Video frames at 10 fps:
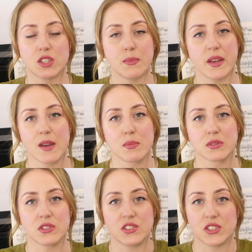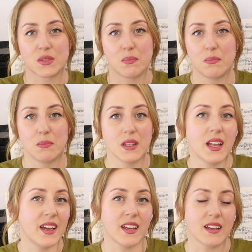to be able to just
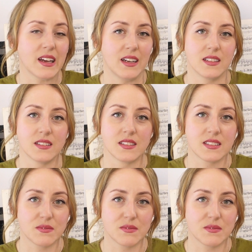play and